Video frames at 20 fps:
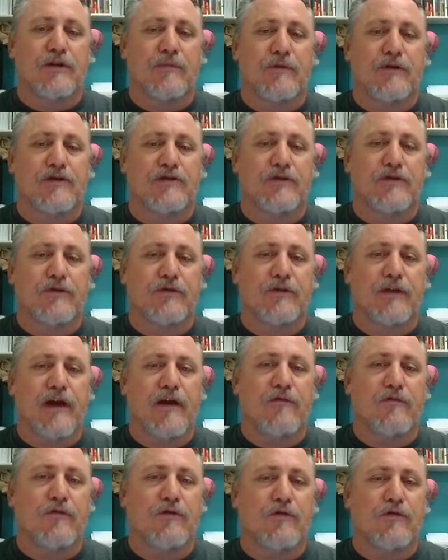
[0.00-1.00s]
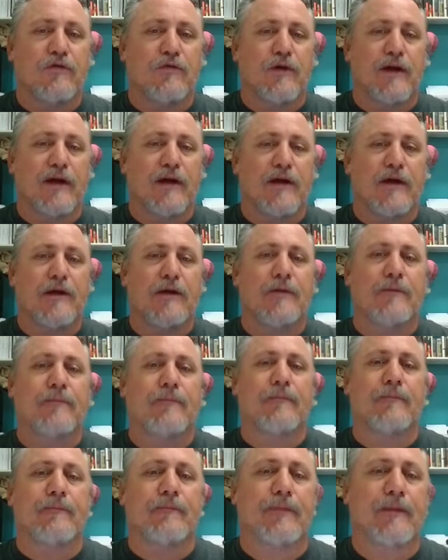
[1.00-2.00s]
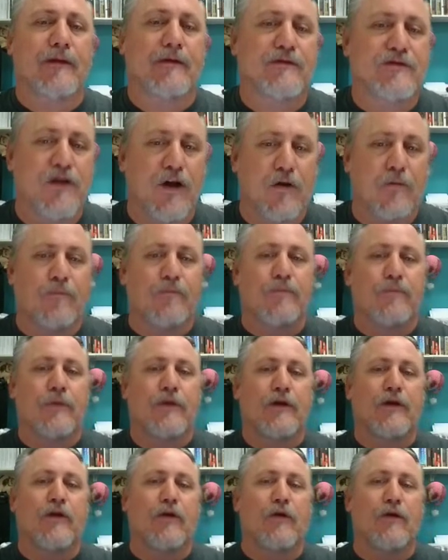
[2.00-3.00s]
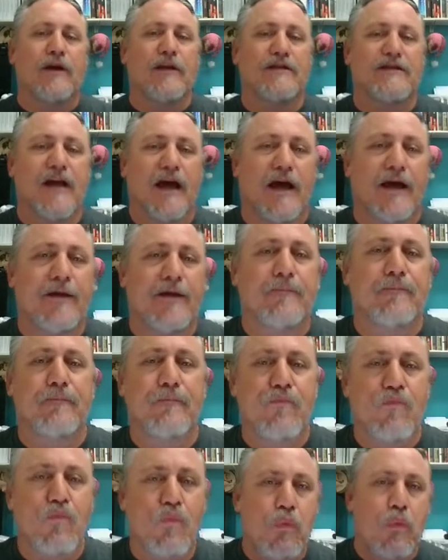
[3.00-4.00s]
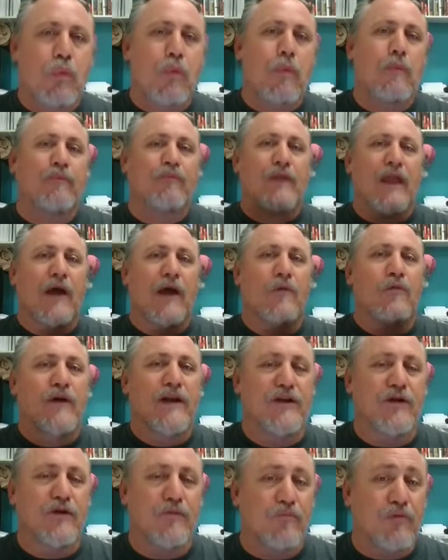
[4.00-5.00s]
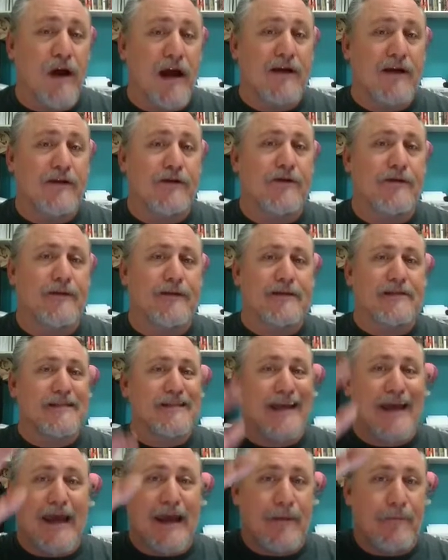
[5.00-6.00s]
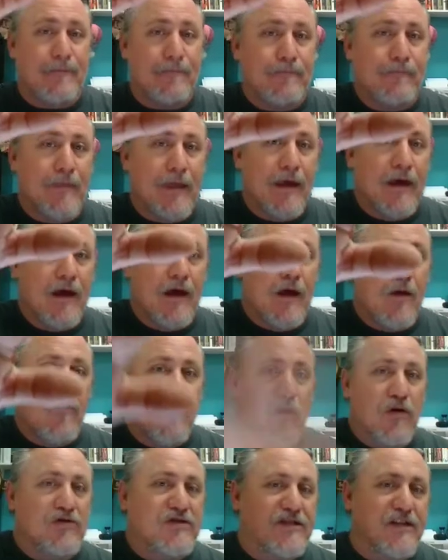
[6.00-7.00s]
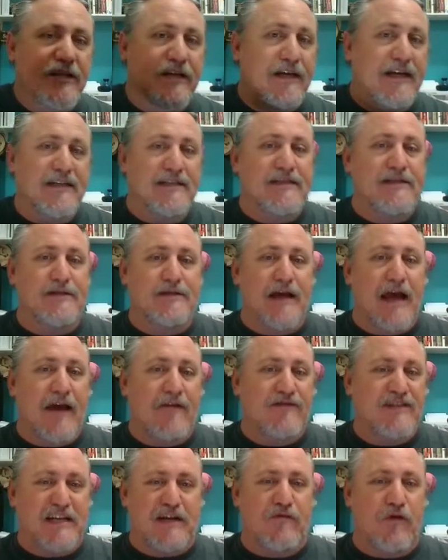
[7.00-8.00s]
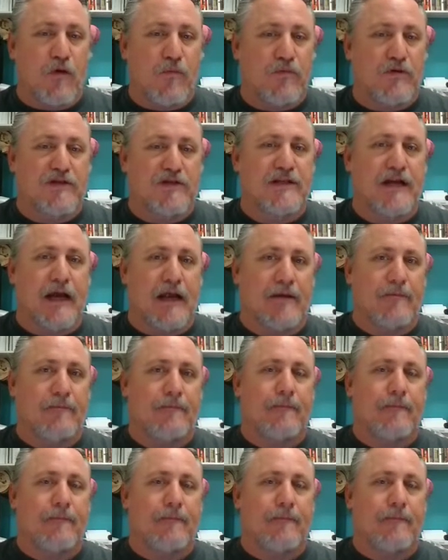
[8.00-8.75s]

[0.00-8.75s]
me show you that real quick. So you go inside, and when you're brand new to this game, most of these have 0%.